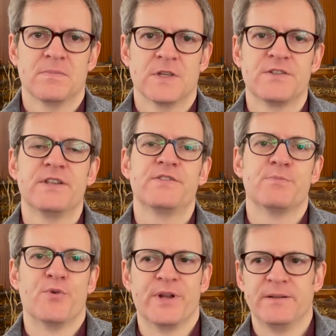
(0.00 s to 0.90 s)
So this
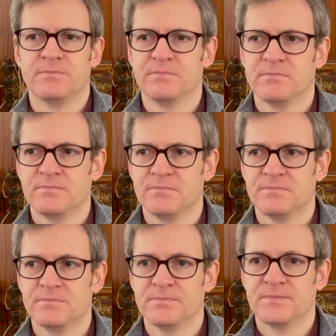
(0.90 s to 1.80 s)
morning,
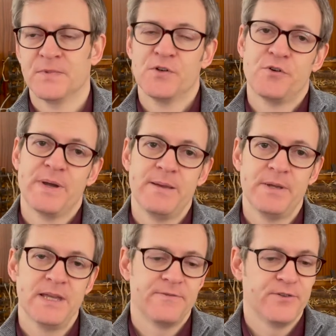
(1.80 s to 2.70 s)
or
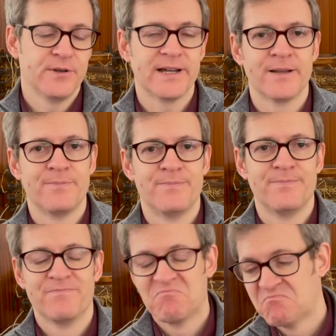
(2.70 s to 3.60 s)
maybe if you had a
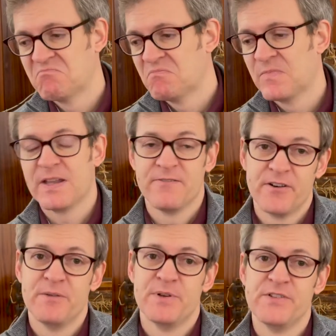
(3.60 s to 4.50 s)

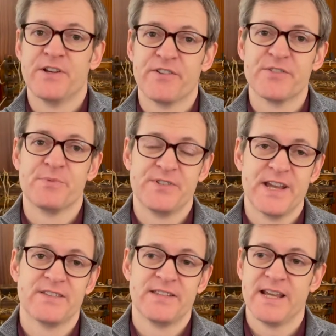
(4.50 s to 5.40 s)
very busy Christmas
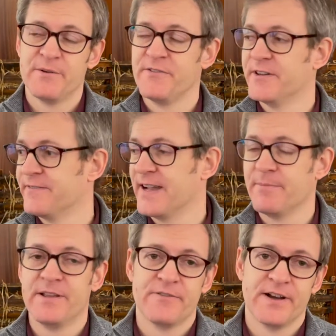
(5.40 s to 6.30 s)
yesterday with your family
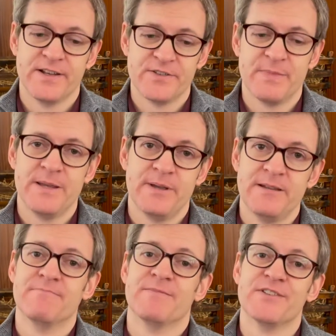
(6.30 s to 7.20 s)
and friends, maybe
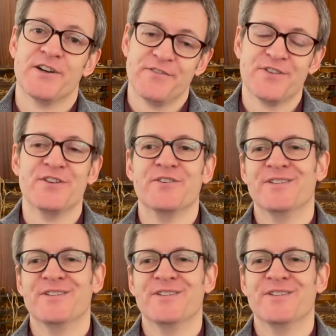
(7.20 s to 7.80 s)
this afternoon,